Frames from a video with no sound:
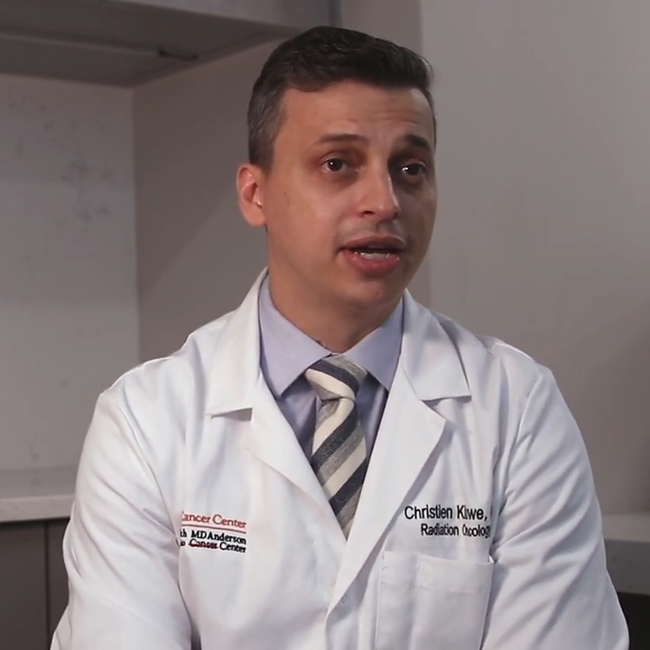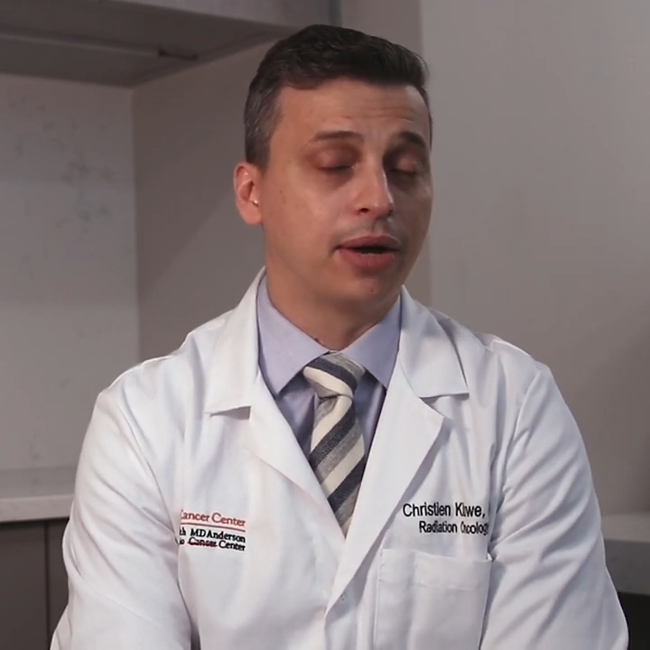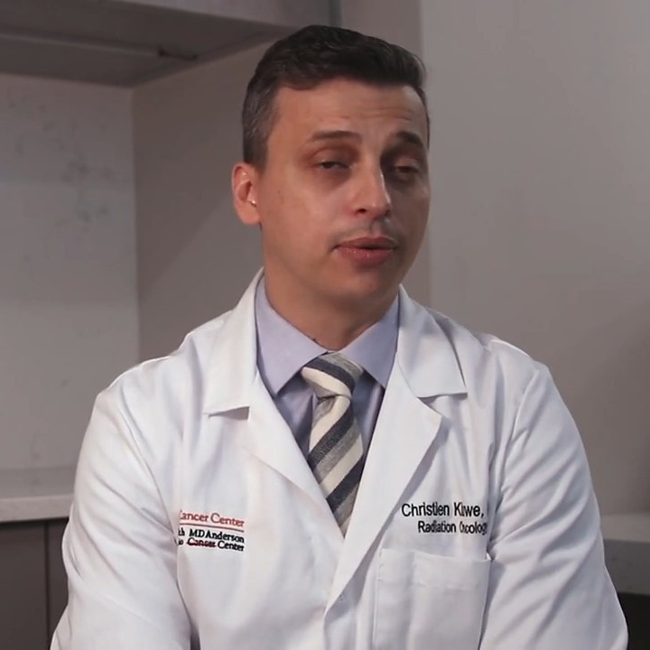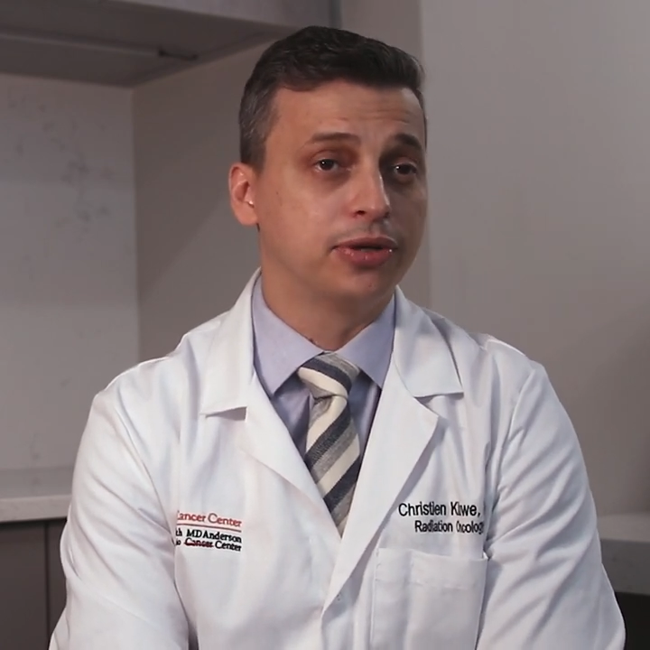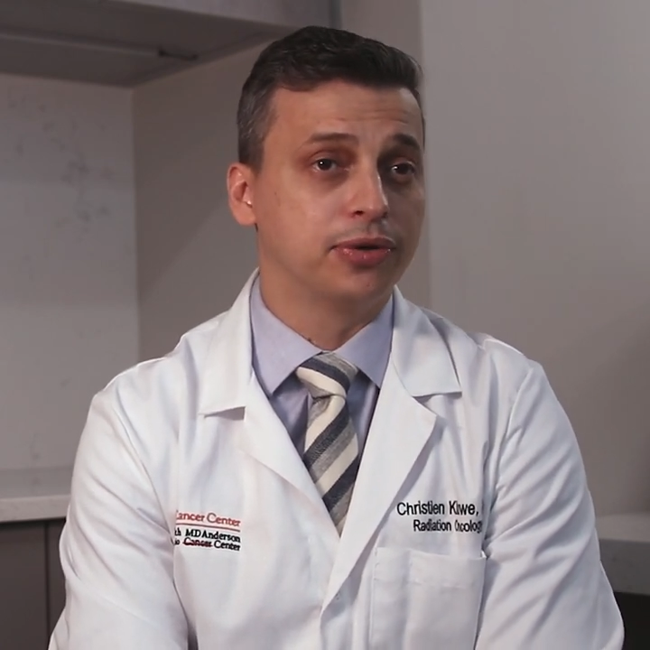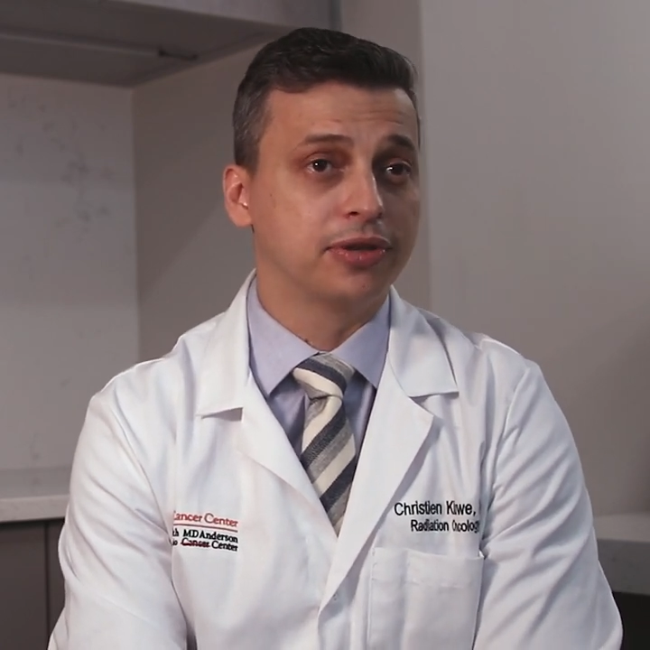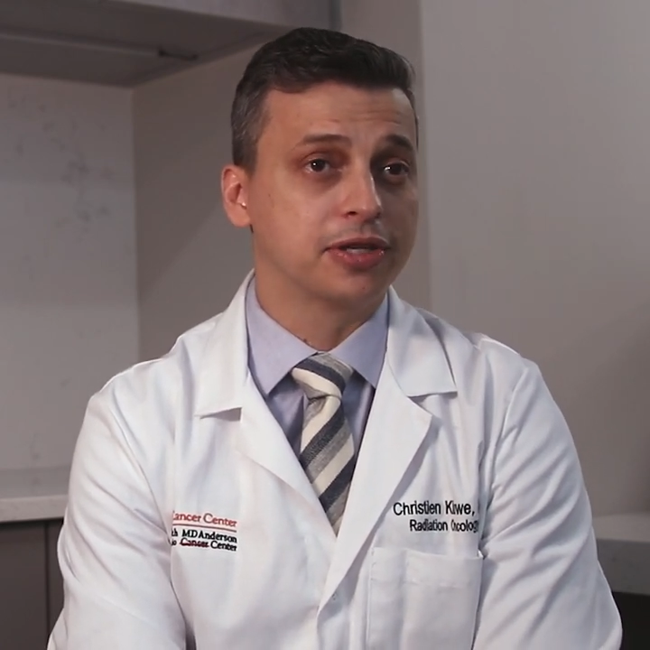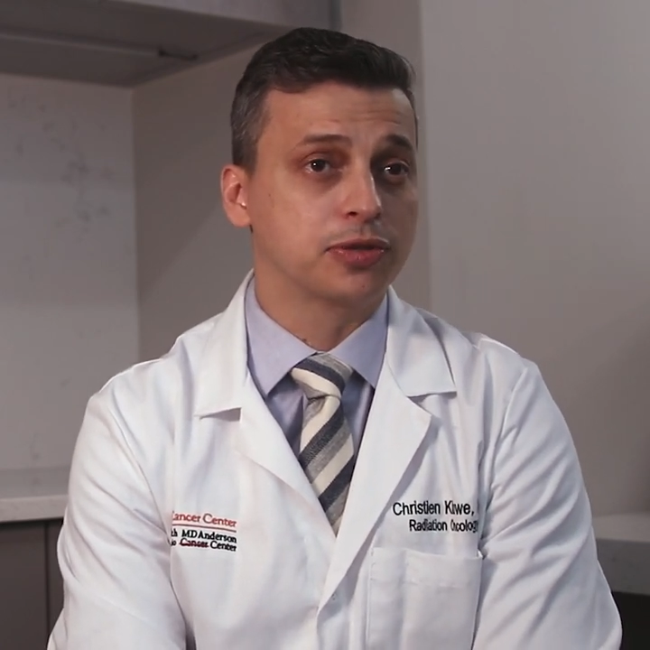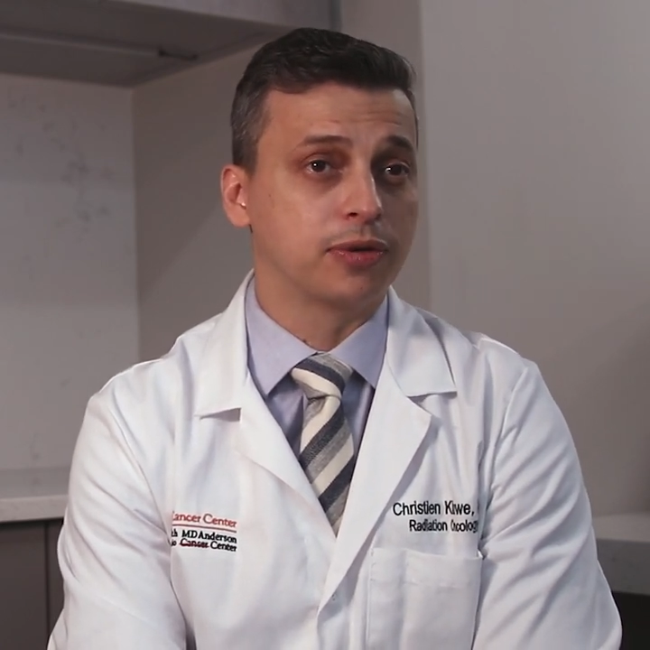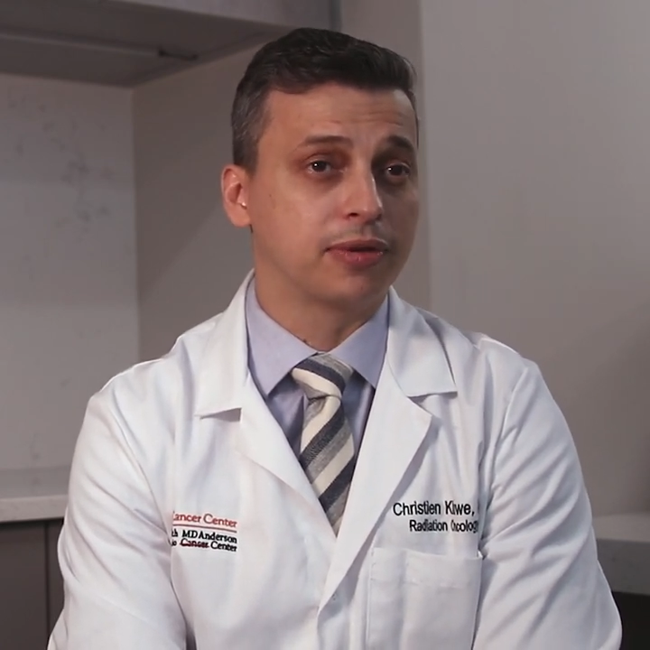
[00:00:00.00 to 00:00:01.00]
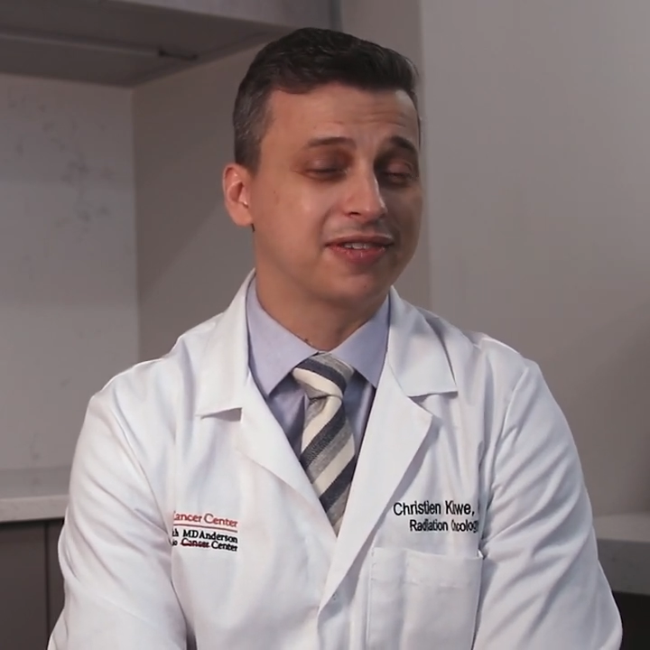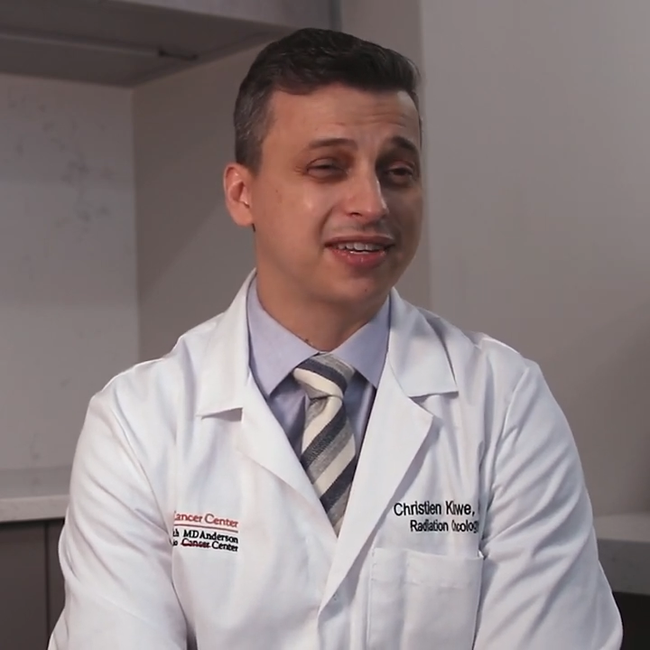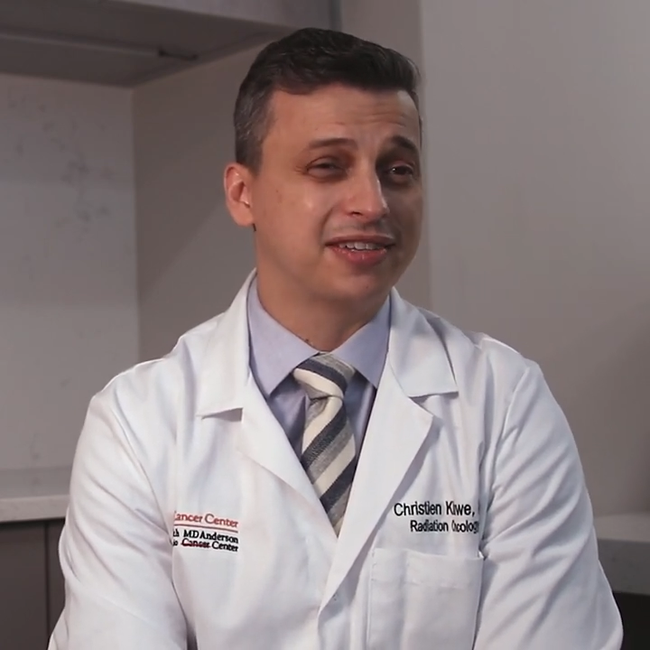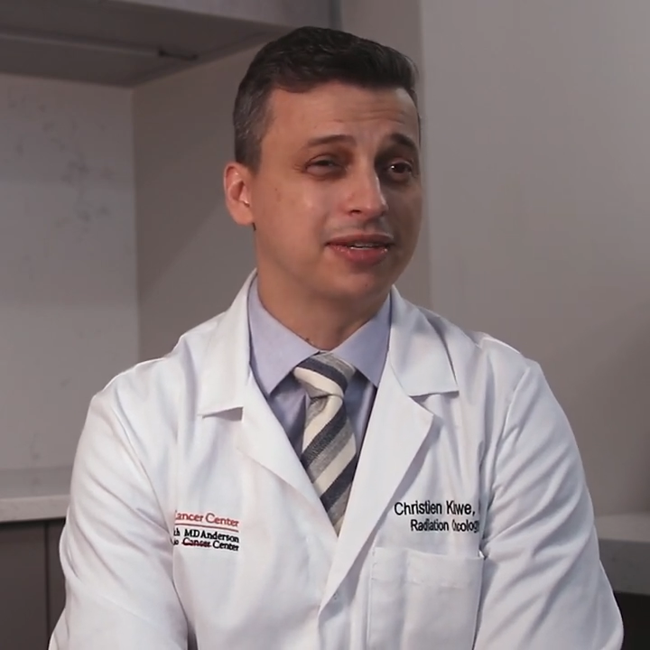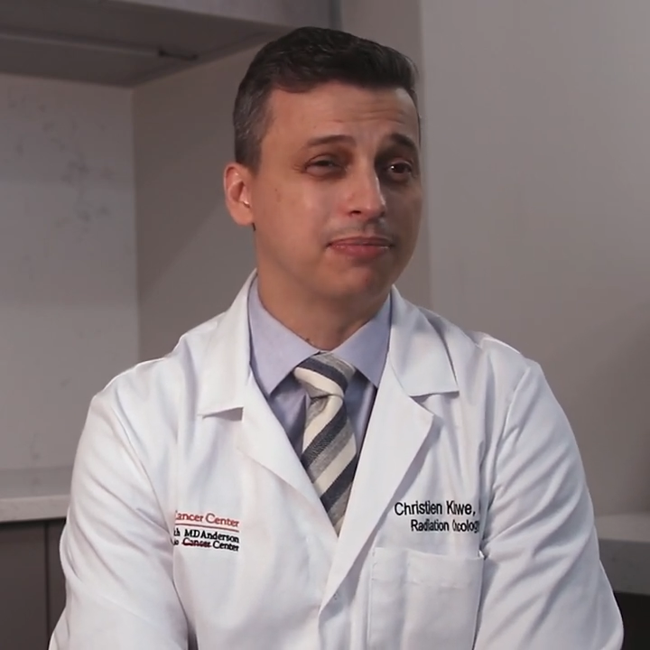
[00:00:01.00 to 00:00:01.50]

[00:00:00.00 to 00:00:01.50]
and we're doing this with essentially